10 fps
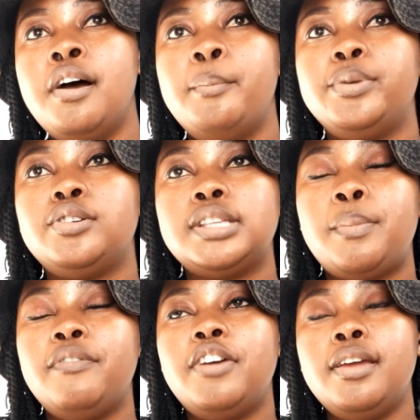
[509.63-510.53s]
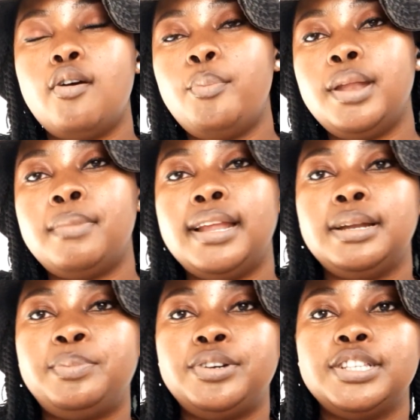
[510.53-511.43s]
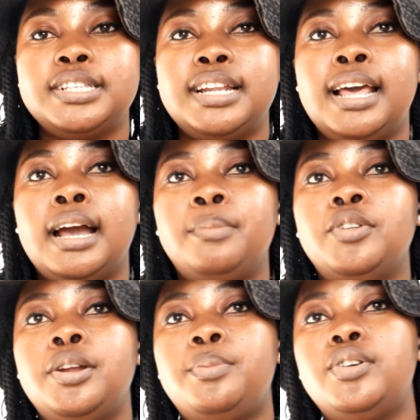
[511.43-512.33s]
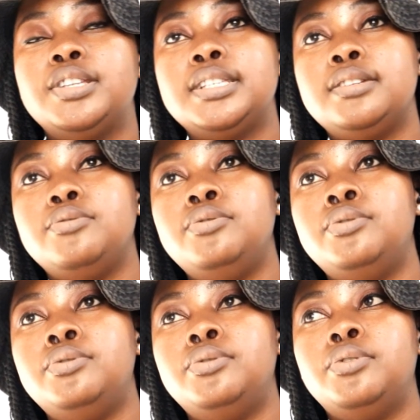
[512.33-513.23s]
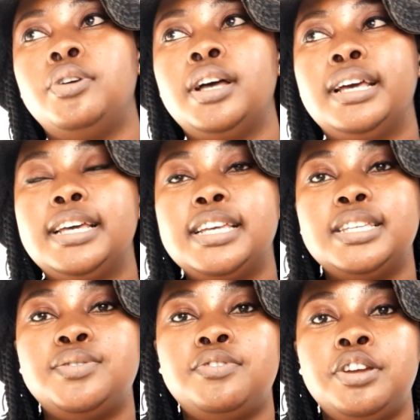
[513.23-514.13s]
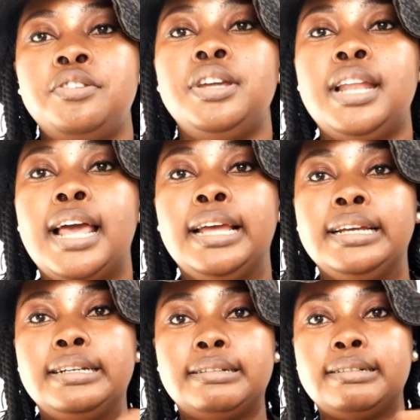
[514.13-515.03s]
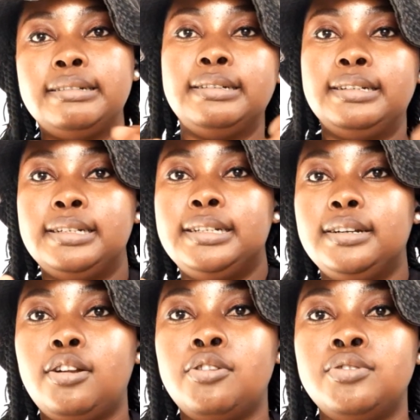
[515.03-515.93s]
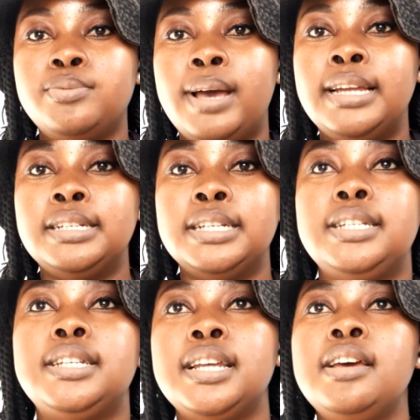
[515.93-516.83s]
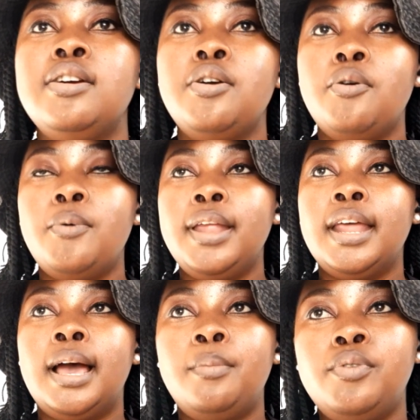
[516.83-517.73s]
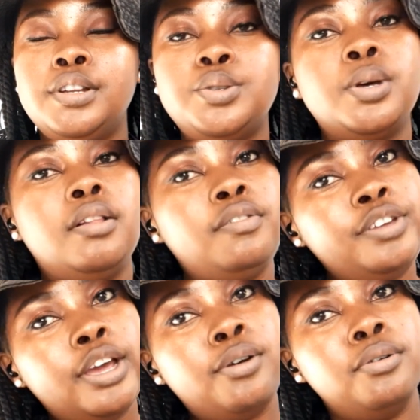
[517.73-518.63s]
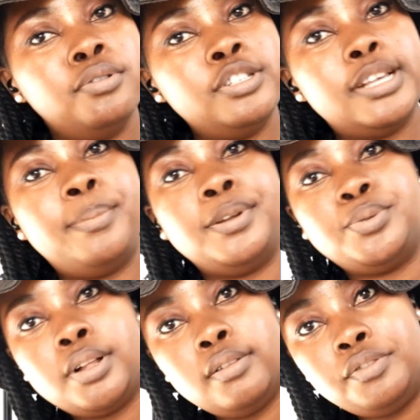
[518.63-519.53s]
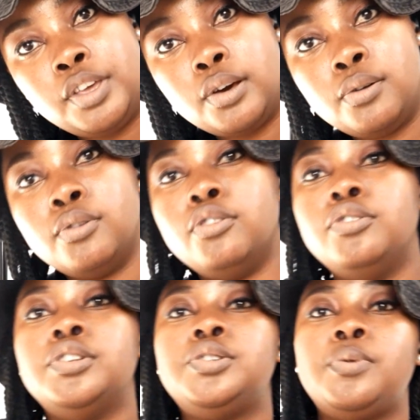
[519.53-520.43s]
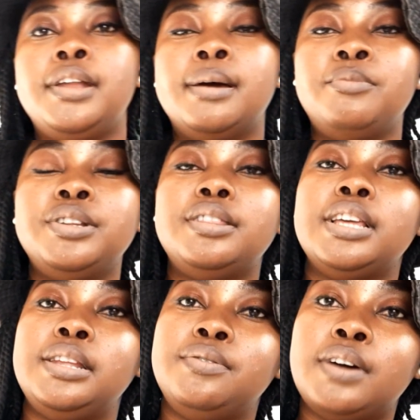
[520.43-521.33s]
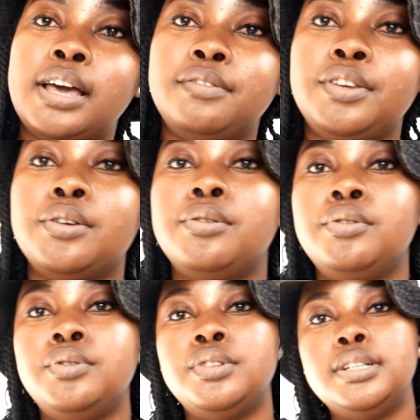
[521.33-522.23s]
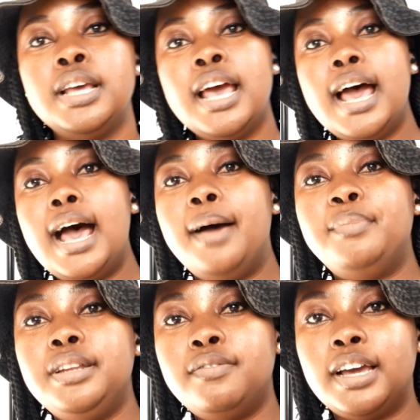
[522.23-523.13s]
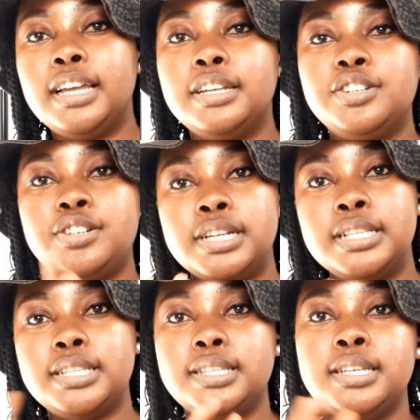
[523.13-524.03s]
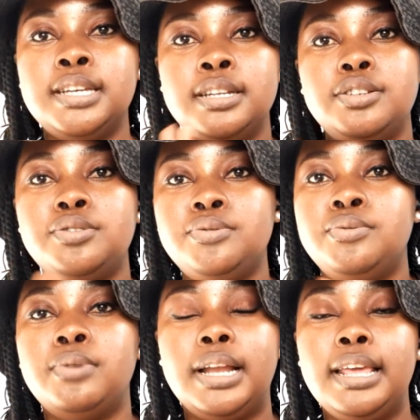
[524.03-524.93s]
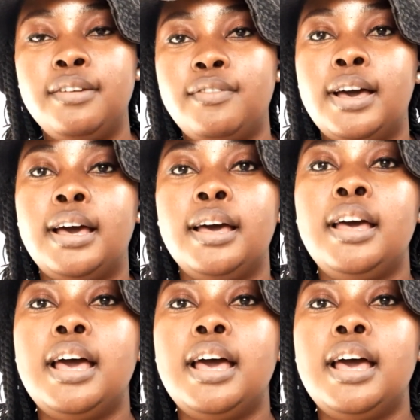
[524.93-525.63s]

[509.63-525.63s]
because I'm a very open-minded person. Like, I'm not a person who is very like close-minded. When I'm with 12-year-olds, I'm a 12-year-old. When I'm with 35-year-old, I believe I can transcend to whatever